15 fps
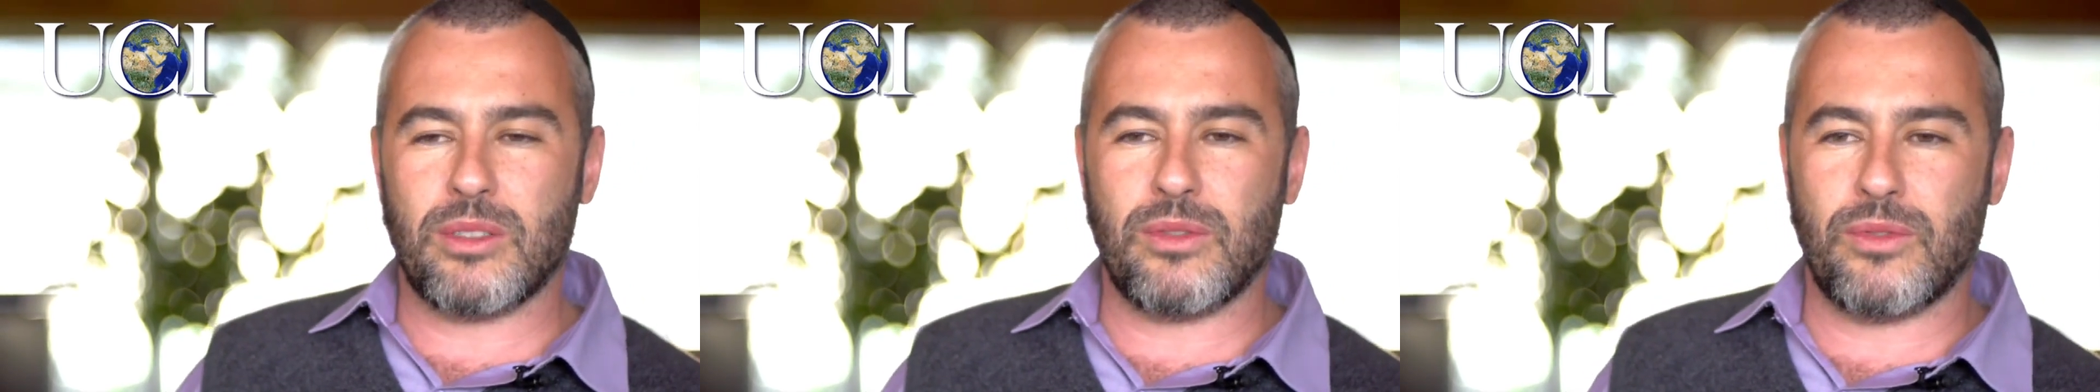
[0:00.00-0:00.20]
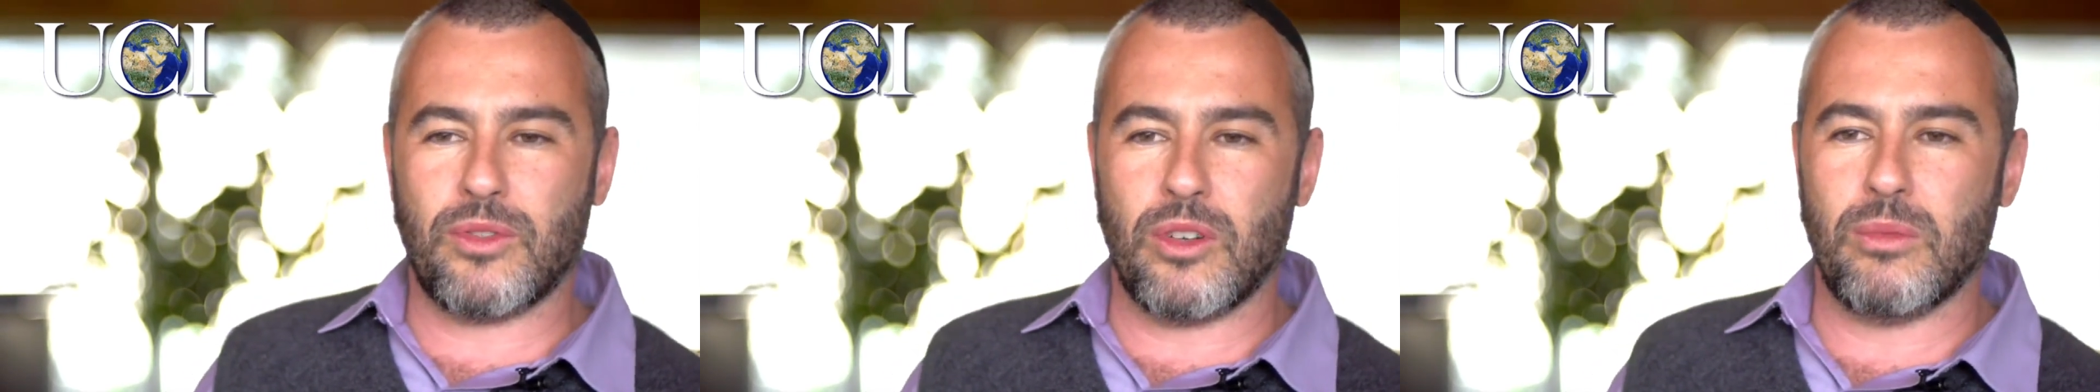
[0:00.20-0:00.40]

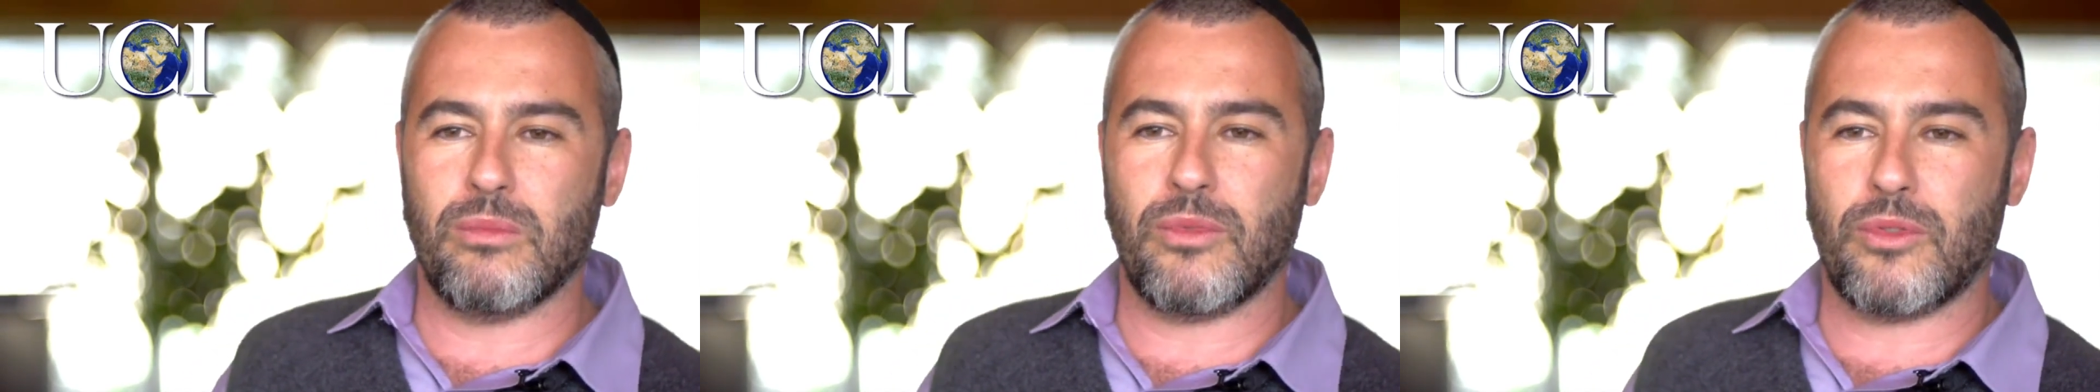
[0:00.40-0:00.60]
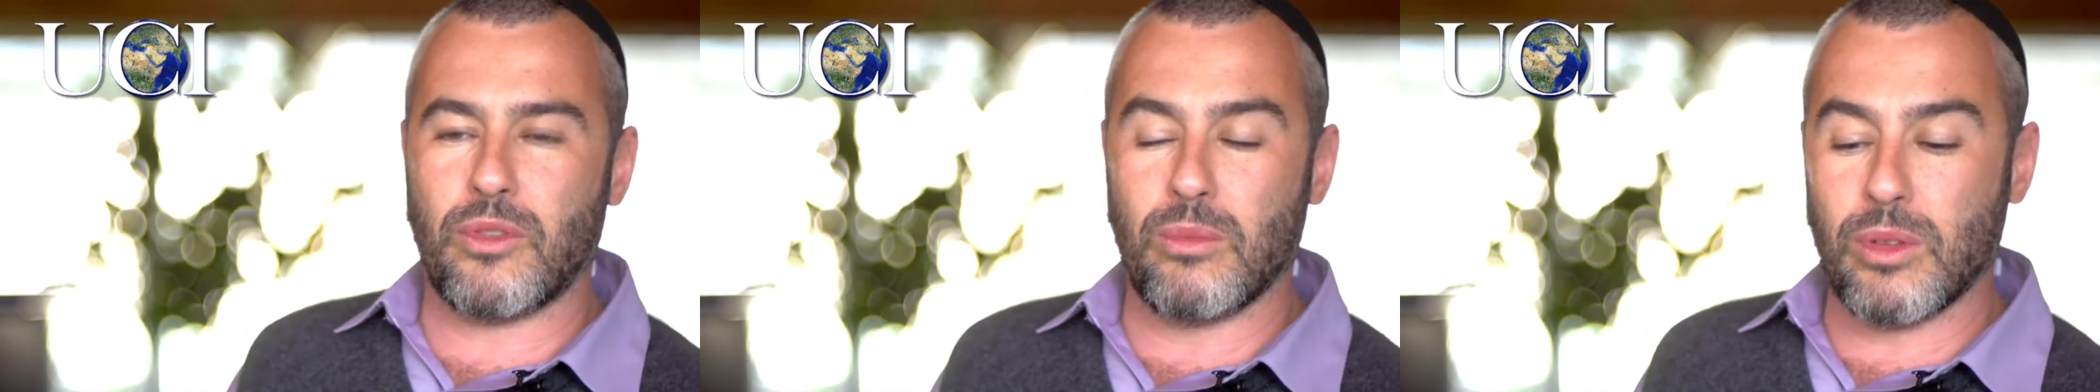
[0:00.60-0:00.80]
from
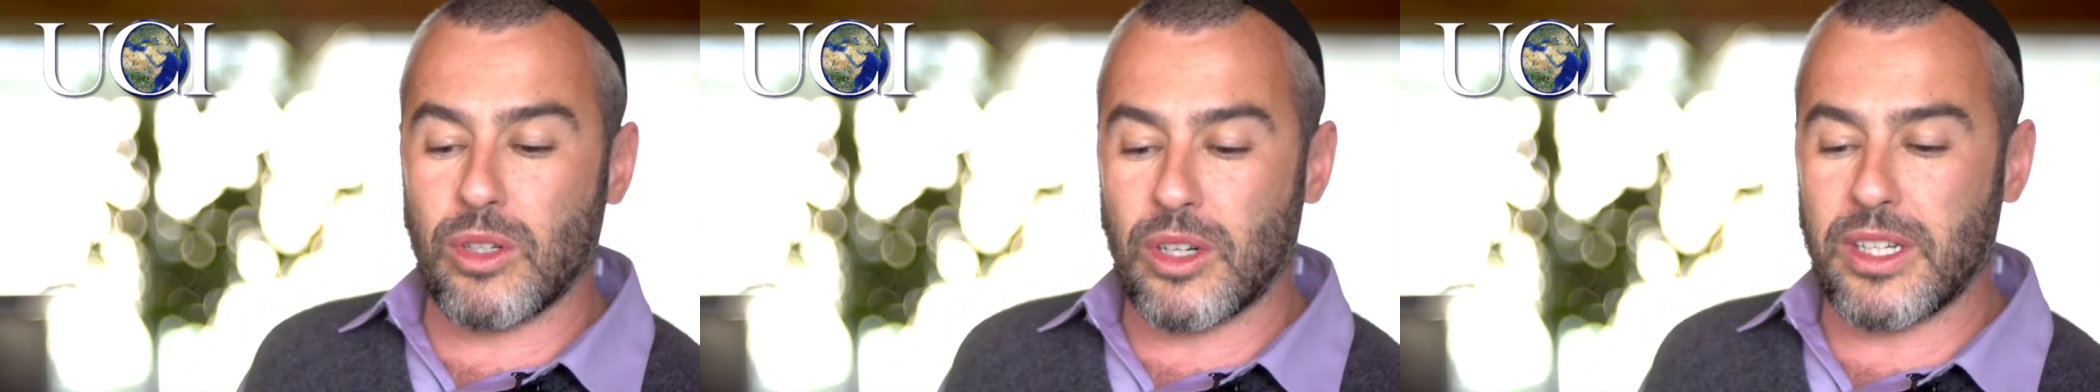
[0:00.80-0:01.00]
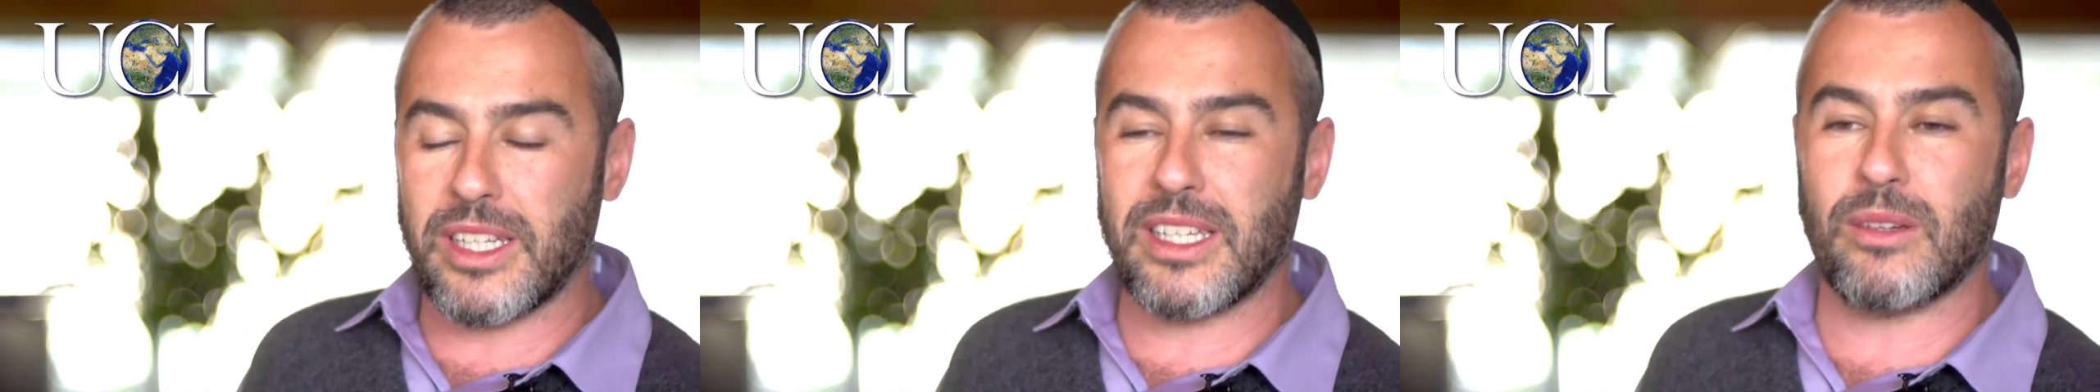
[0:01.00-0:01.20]

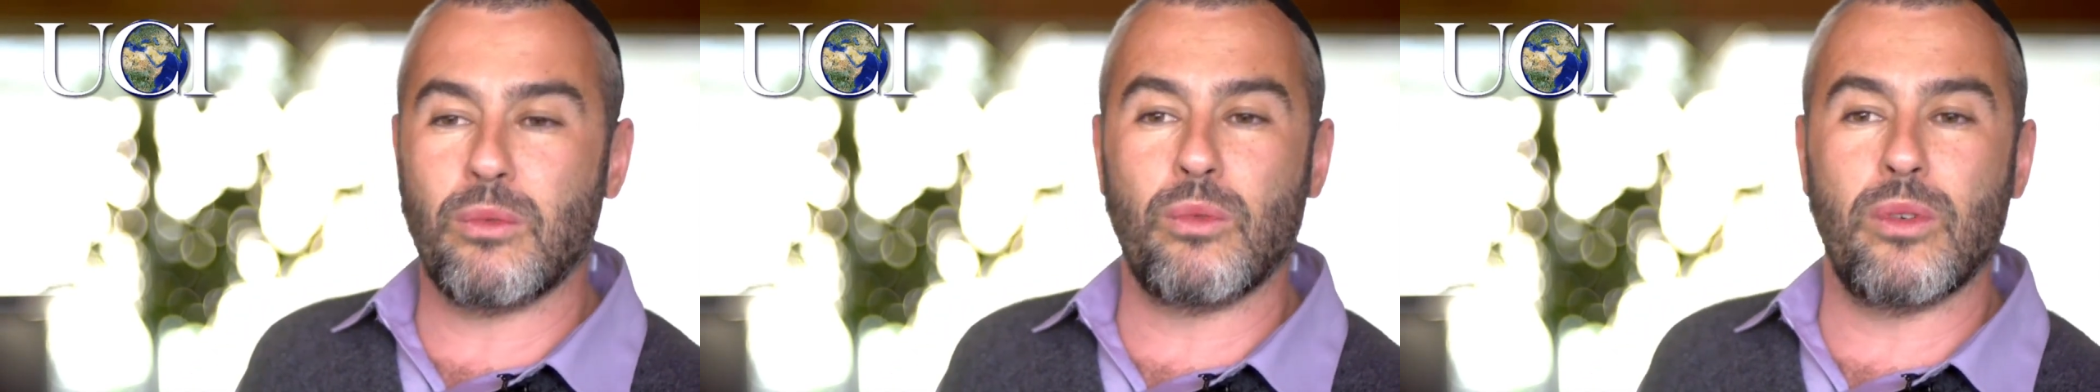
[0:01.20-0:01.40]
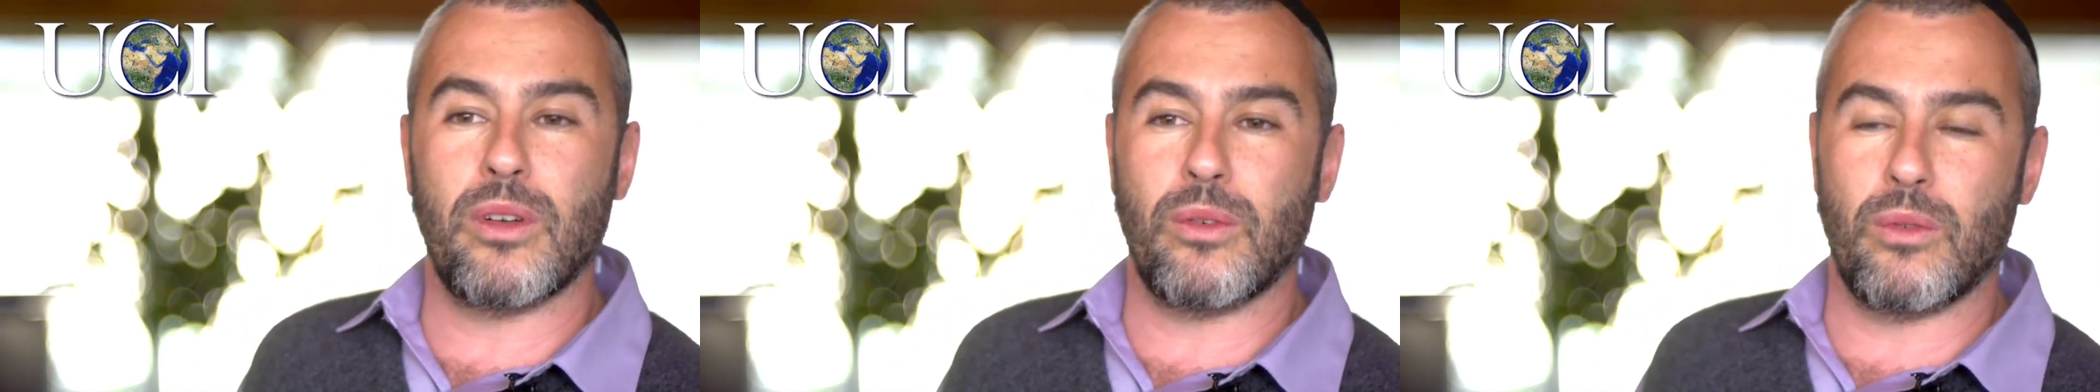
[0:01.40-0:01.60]
learning